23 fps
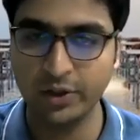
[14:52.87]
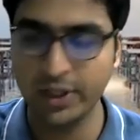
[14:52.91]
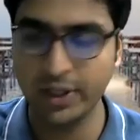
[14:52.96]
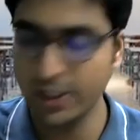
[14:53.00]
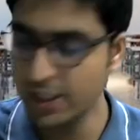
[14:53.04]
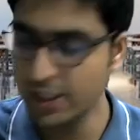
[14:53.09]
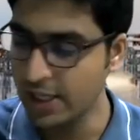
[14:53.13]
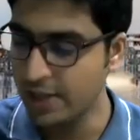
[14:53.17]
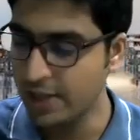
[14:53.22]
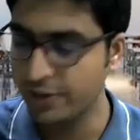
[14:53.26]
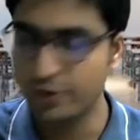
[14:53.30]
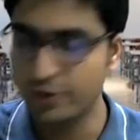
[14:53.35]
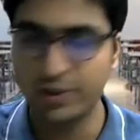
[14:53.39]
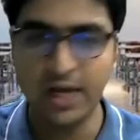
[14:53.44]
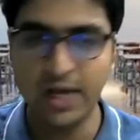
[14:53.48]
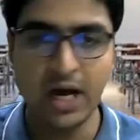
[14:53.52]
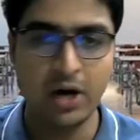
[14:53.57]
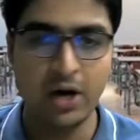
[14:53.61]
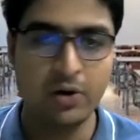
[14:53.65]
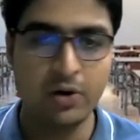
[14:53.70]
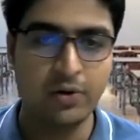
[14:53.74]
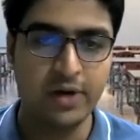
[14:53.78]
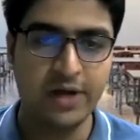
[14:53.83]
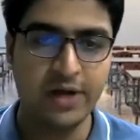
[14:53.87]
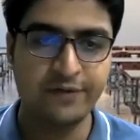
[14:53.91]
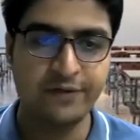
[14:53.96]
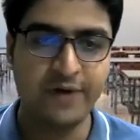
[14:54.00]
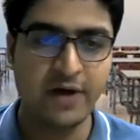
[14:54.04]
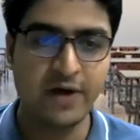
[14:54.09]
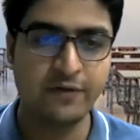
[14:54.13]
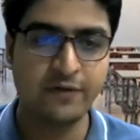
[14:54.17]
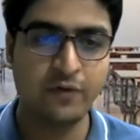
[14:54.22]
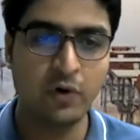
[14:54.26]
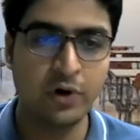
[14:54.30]
Okay, so now if
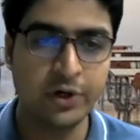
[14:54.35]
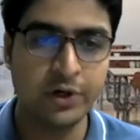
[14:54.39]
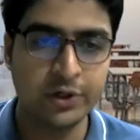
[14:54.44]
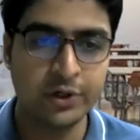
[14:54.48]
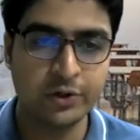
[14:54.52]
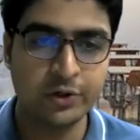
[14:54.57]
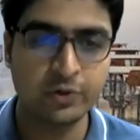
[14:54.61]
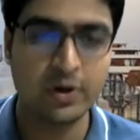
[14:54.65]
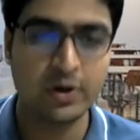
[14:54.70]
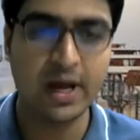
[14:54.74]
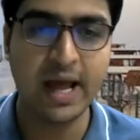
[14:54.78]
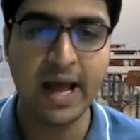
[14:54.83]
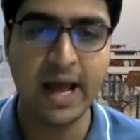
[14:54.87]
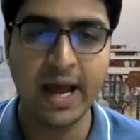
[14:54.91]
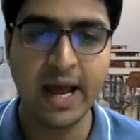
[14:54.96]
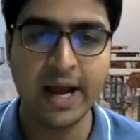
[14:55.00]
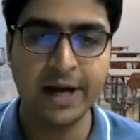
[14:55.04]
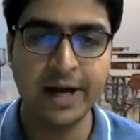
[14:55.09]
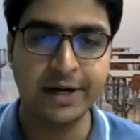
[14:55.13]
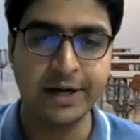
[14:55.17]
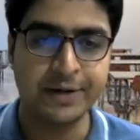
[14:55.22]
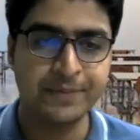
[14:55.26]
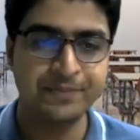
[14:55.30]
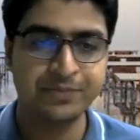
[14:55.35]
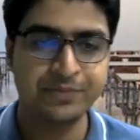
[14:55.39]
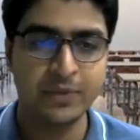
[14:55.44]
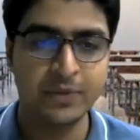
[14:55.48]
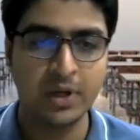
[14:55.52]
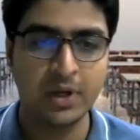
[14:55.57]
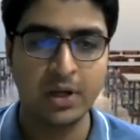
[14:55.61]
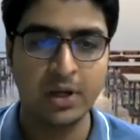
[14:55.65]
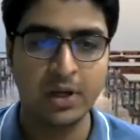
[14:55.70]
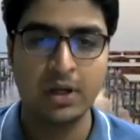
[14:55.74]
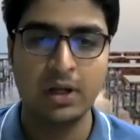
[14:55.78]
I want to add
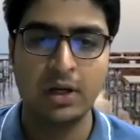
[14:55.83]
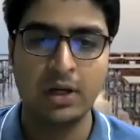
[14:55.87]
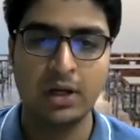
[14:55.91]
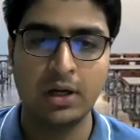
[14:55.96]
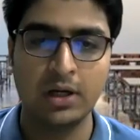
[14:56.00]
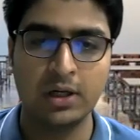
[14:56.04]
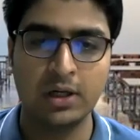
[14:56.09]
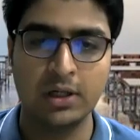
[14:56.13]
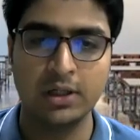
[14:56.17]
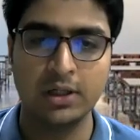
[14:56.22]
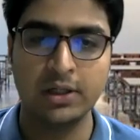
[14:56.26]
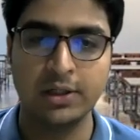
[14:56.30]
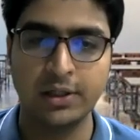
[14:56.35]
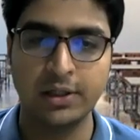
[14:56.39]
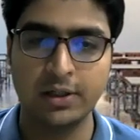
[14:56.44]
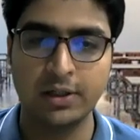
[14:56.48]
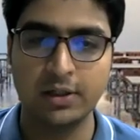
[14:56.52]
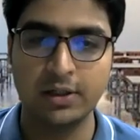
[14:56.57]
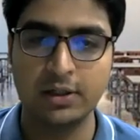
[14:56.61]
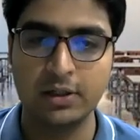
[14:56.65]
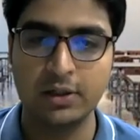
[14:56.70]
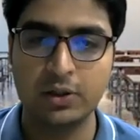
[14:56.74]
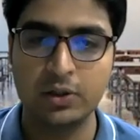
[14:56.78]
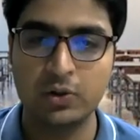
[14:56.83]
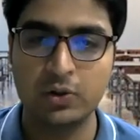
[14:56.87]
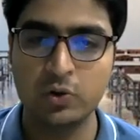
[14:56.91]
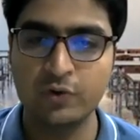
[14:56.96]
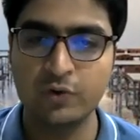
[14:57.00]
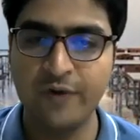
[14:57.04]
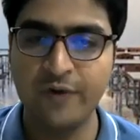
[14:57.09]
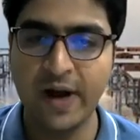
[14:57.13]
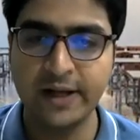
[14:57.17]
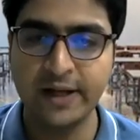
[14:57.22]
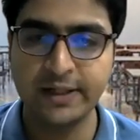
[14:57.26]
uh,
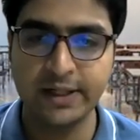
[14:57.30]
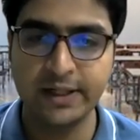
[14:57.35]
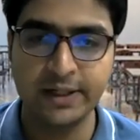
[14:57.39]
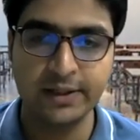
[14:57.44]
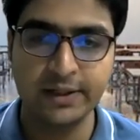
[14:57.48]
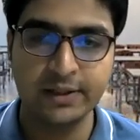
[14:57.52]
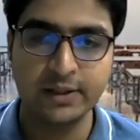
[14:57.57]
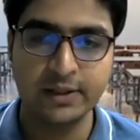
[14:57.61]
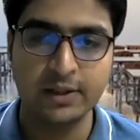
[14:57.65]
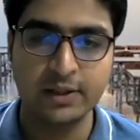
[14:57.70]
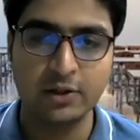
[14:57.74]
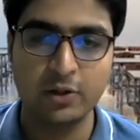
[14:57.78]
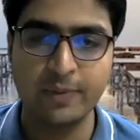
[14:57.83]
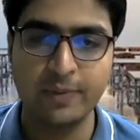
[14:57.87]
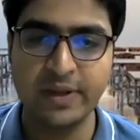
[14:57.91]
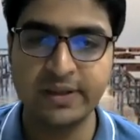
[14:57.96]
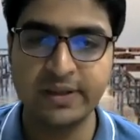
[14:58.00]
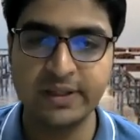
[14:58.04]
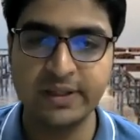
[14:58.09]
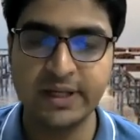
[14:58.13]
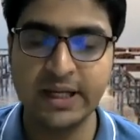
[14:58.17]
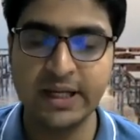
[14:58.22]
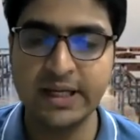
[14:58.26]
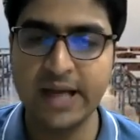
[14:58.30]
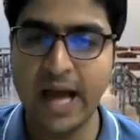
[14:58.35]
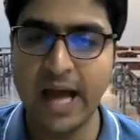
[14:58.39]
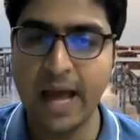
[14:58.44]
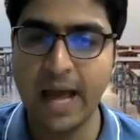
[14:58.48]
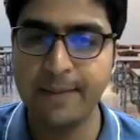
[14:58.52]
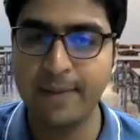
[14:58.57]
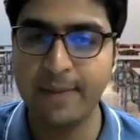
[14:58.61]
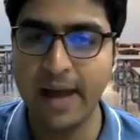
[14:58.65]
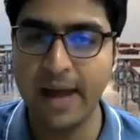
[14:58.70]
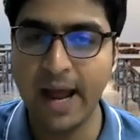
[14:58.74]
two vectors, so basically
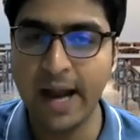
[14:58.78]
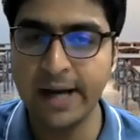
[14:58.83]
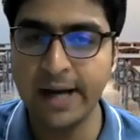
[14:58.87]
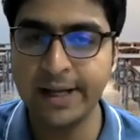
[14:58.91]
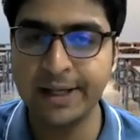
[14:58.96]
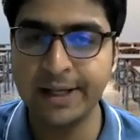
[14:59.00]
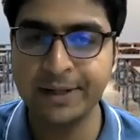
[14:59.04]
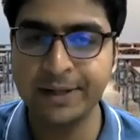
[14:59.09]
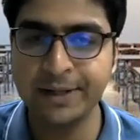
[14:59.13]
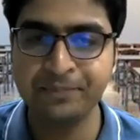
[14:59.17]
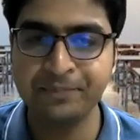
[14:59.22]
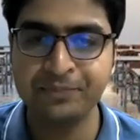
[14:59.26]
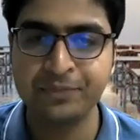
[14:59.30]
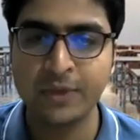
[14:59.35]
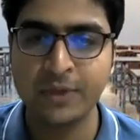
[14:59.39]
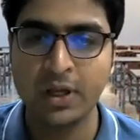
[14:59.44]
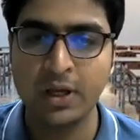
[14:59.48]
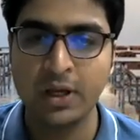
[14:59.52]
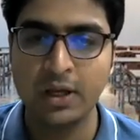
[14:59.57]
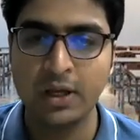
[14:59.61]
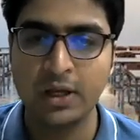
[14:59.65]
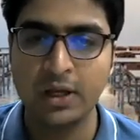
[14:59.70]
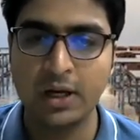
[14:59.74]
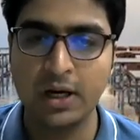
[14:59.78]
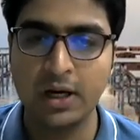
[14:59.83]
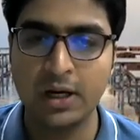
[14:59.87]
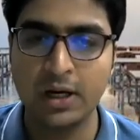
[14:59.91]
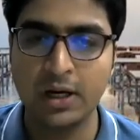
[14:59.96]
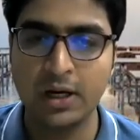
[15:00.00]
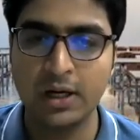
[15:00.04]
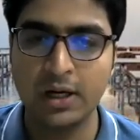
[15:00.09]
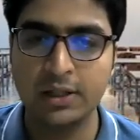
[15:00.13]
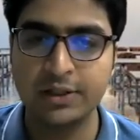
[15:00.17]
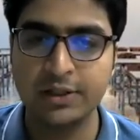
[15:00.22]
I am adding
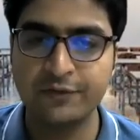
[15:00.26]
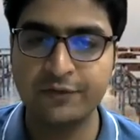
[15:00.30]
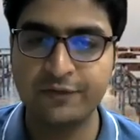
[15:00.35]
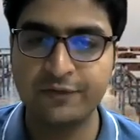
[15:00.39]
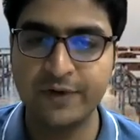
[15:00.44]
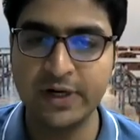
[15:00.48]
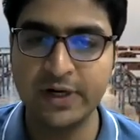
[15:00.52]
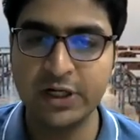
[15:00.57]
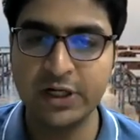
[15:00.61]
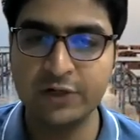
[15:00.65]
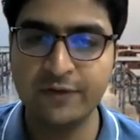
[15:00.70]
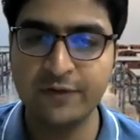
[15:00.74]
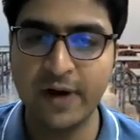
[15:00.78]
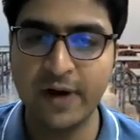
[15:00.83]
the first